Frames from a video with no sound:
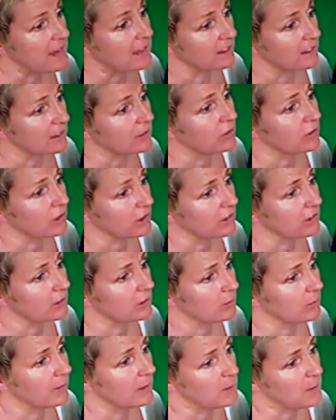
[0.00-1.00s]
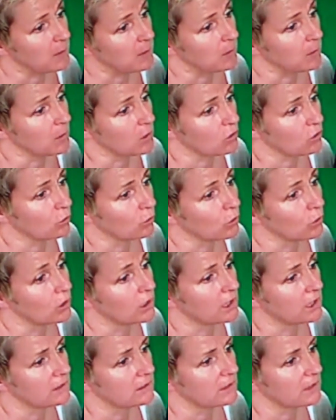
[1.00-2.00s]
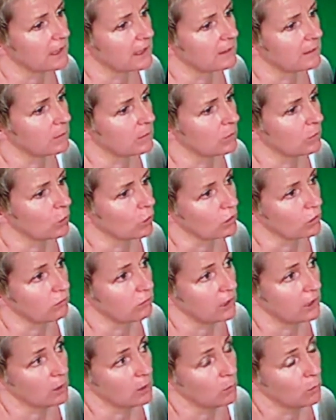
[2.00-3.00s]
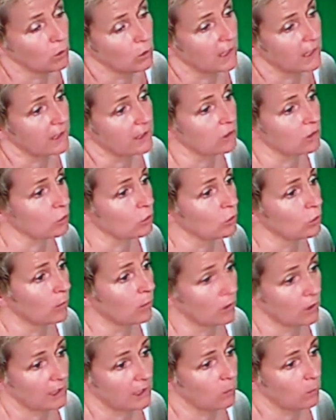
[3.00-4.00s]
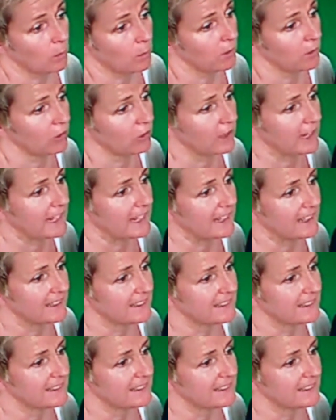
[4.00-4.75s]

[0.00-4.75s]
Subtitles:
a difference, make people much taller and look, more like a tall, modelly woman, really.